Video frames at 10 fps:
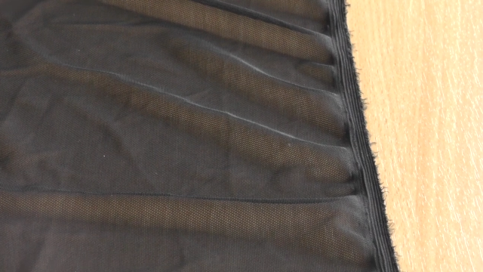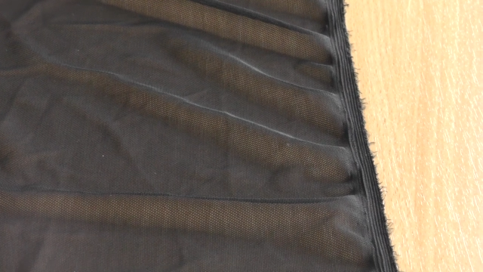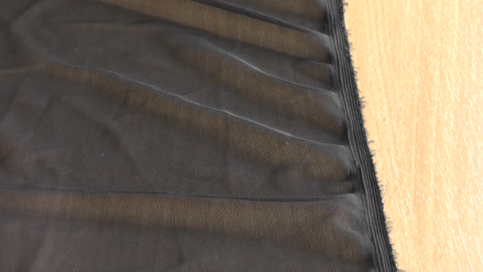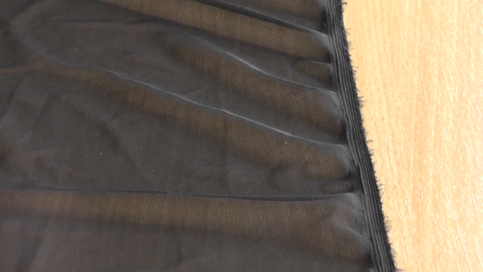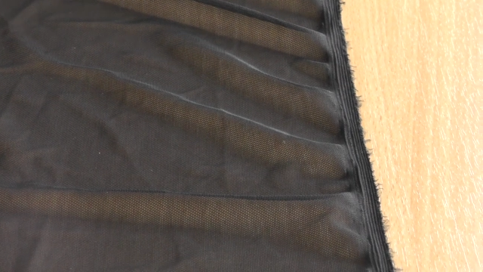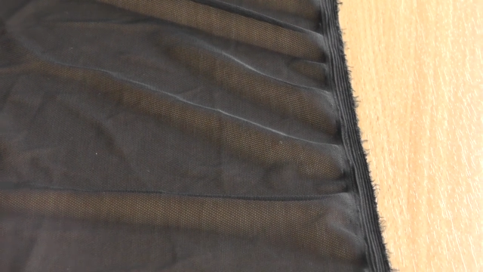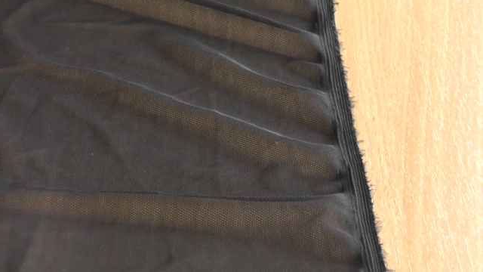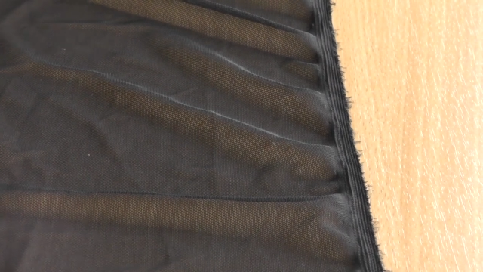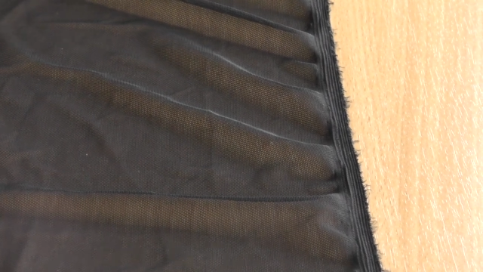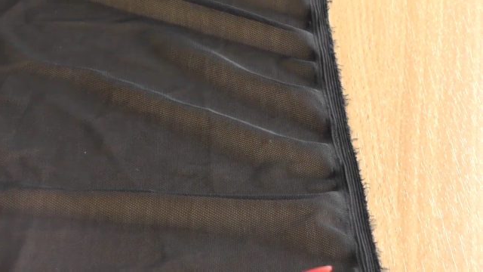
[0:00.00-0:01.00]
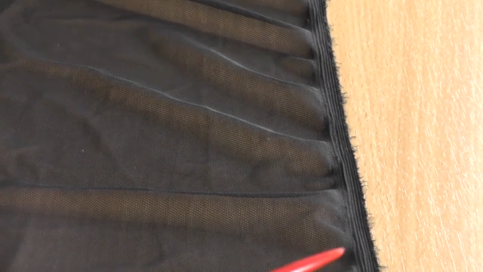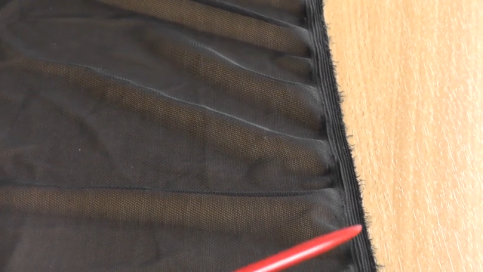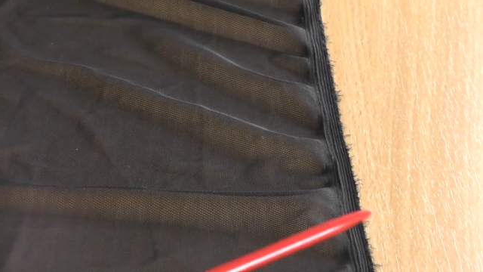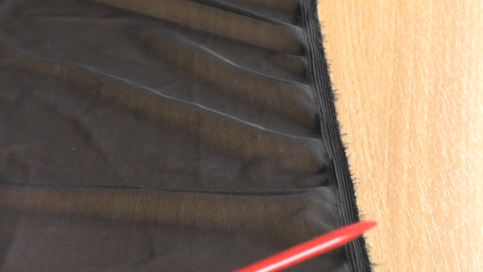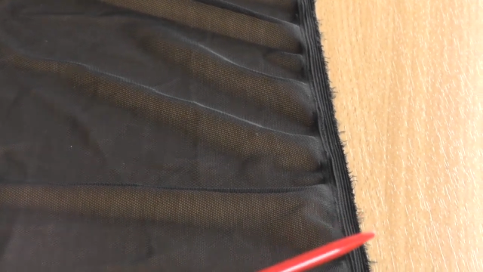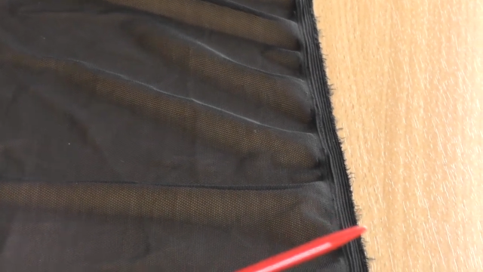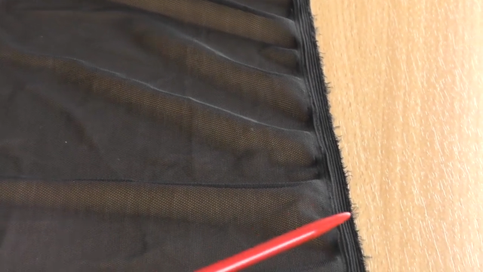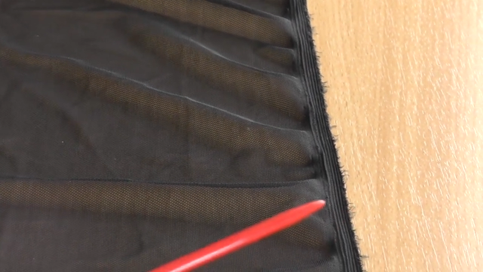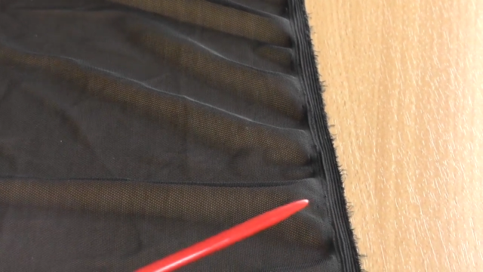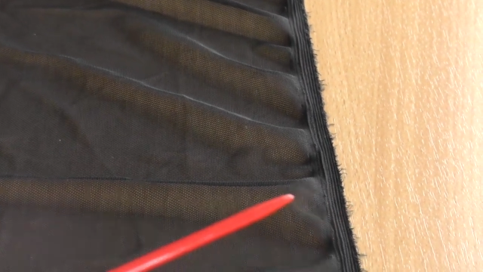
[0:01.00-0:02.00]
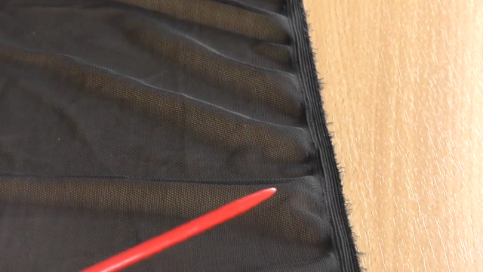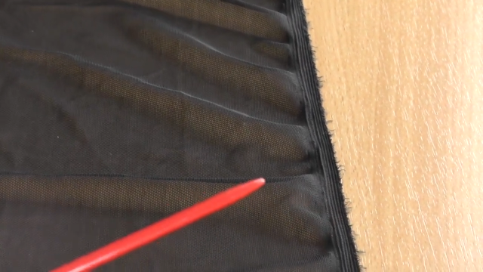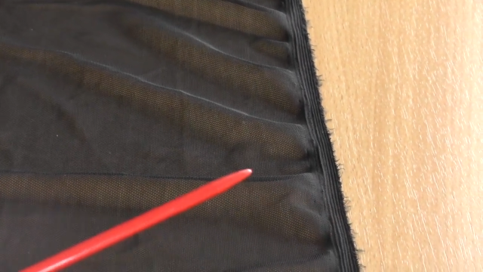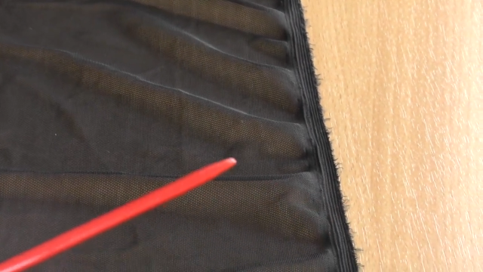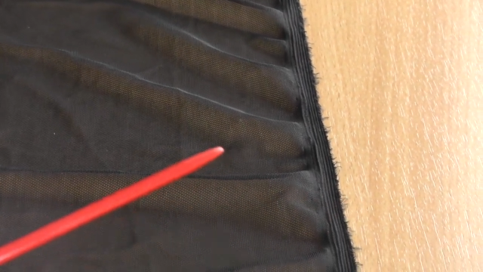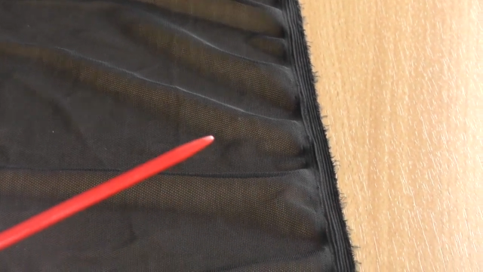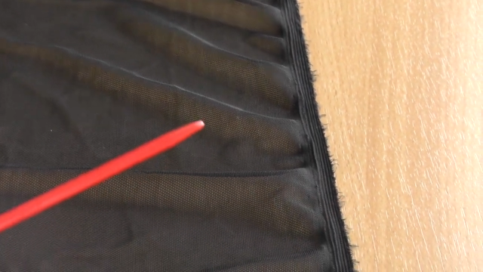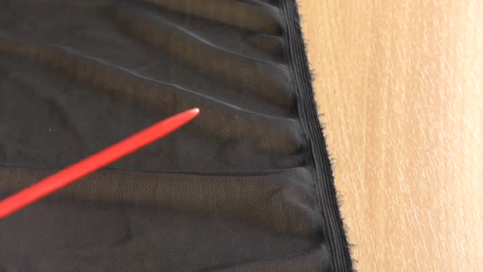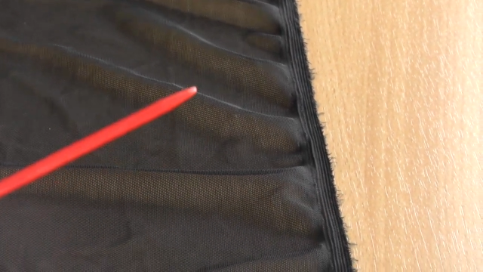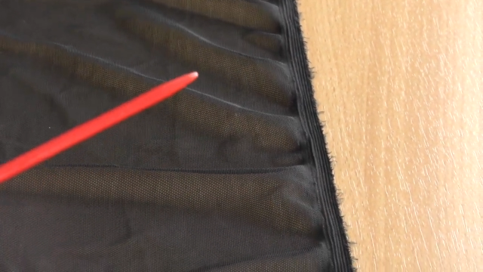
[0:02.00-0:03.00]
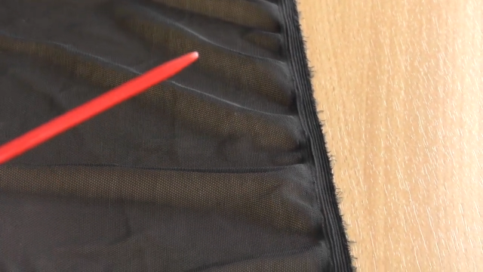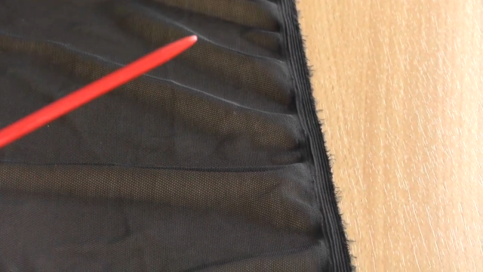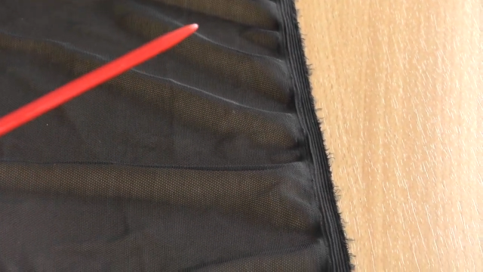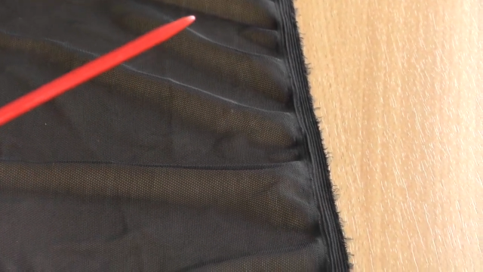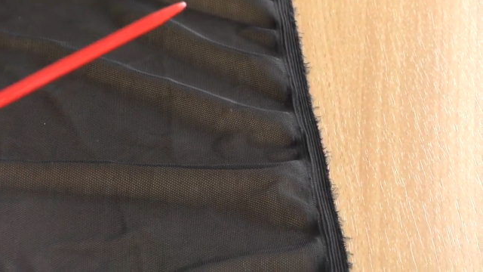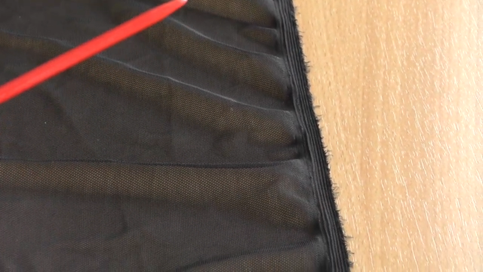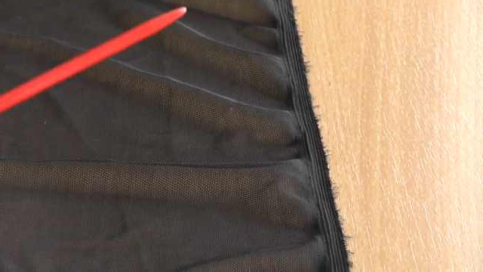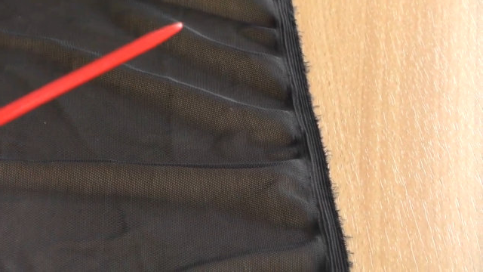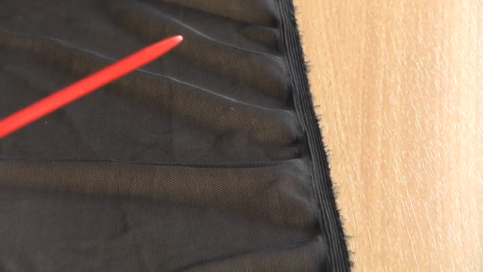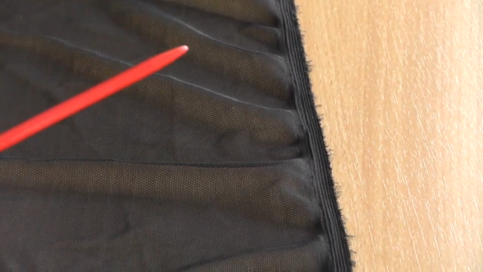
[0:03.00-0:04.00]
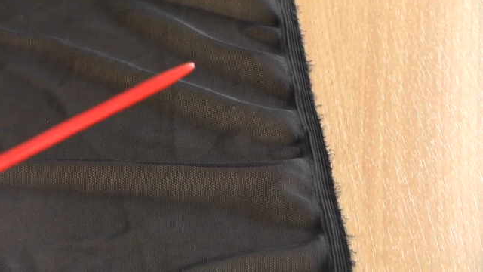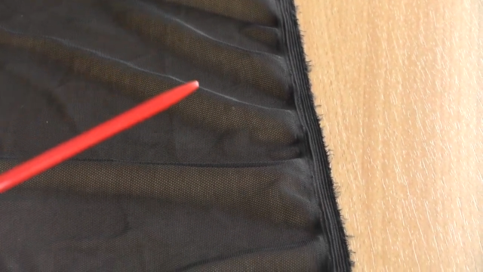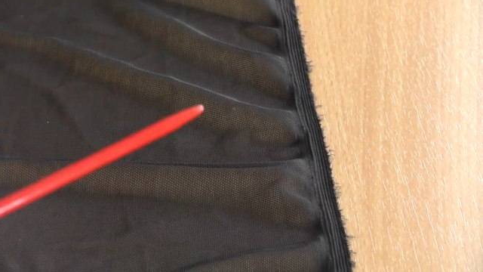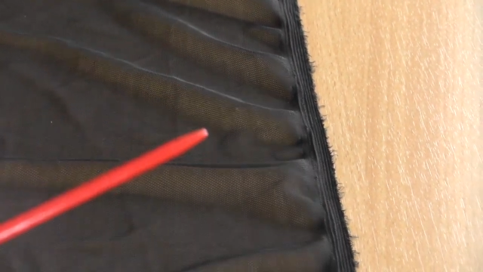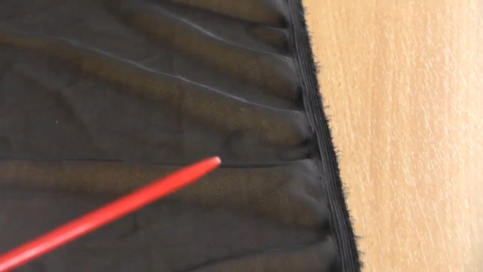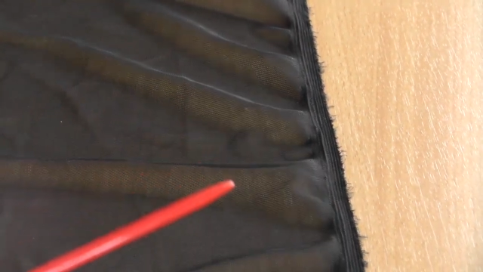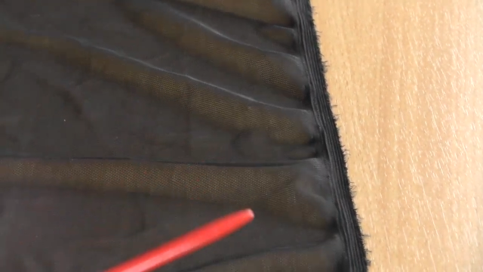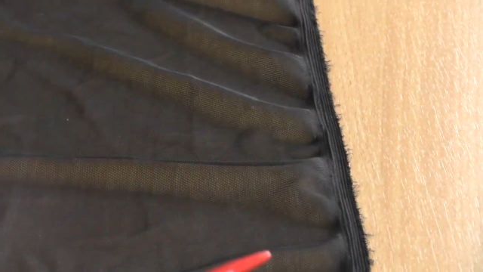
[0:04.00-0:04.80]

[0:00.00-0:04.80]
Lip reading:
(no speaker visible)